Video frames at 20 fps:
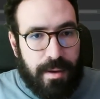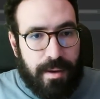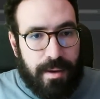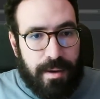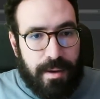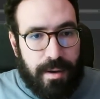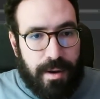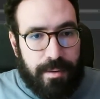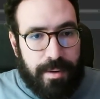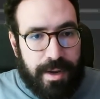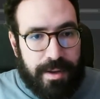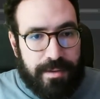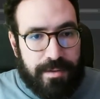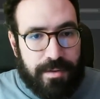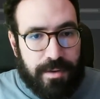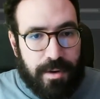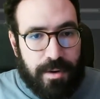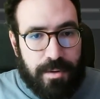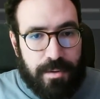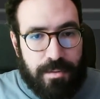All right,
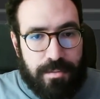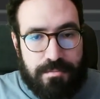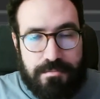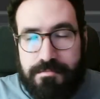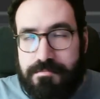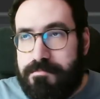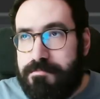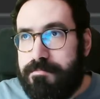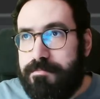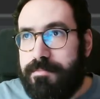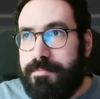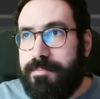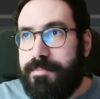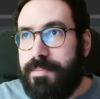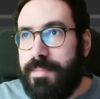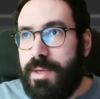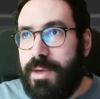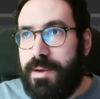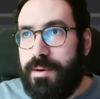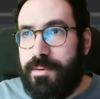so
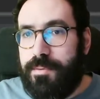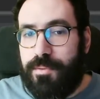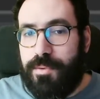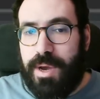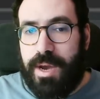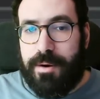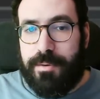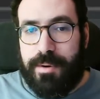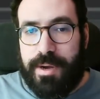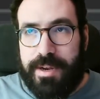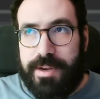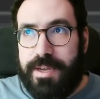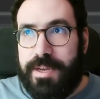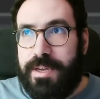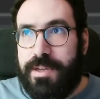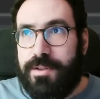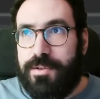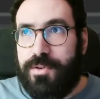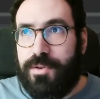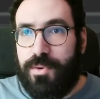we are
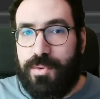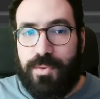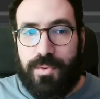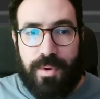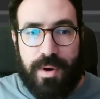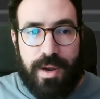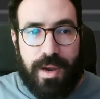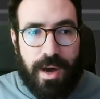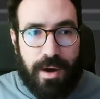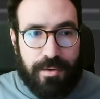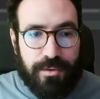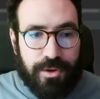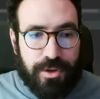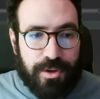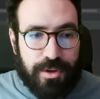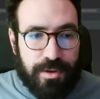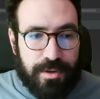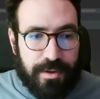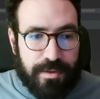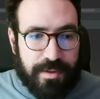ready to
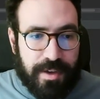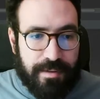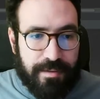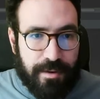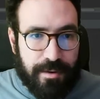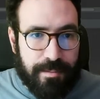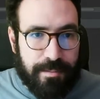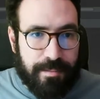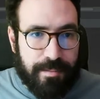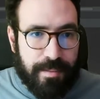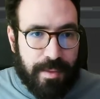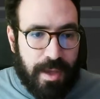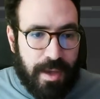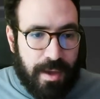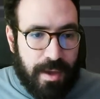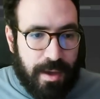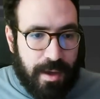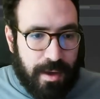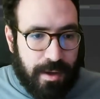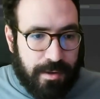launch the server.
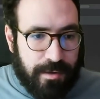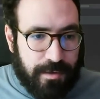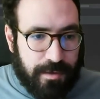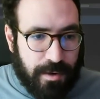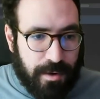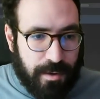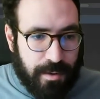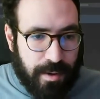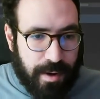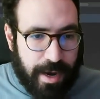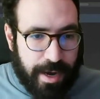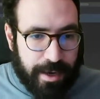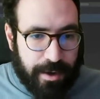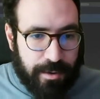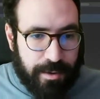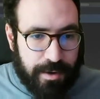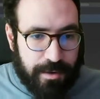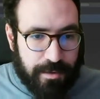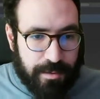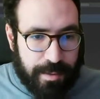So I go
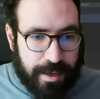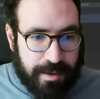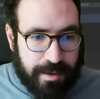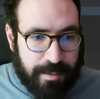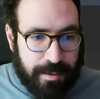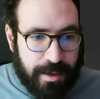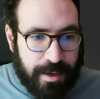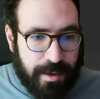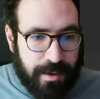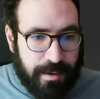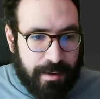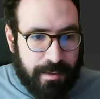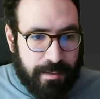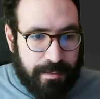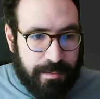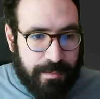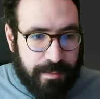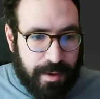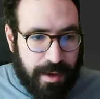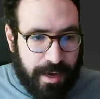into my terminal,
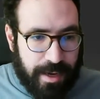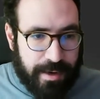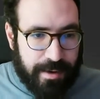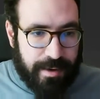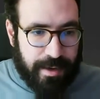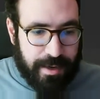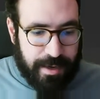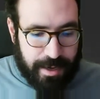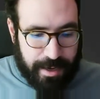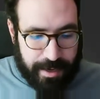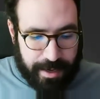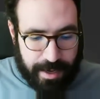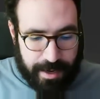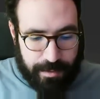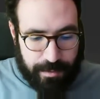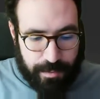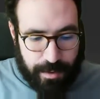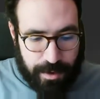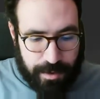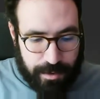and then I
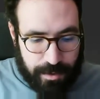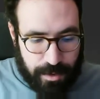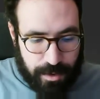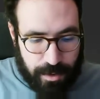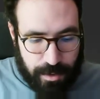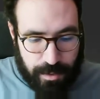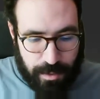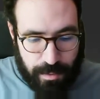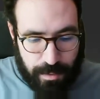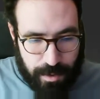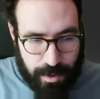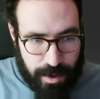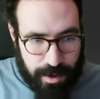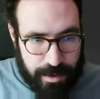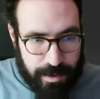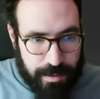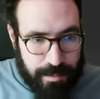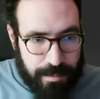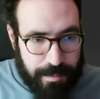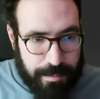can run
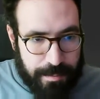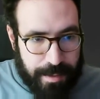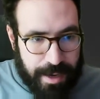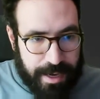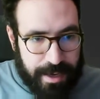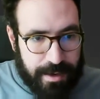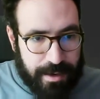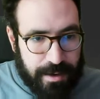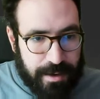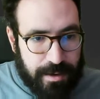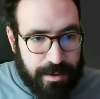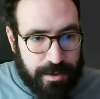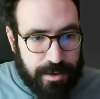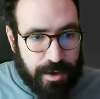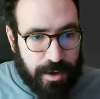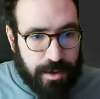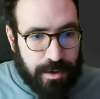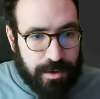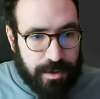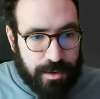
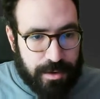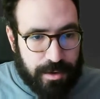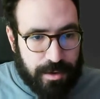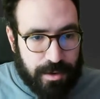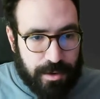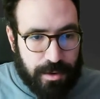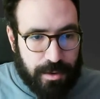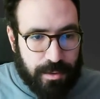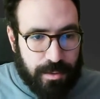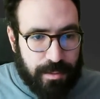main.go.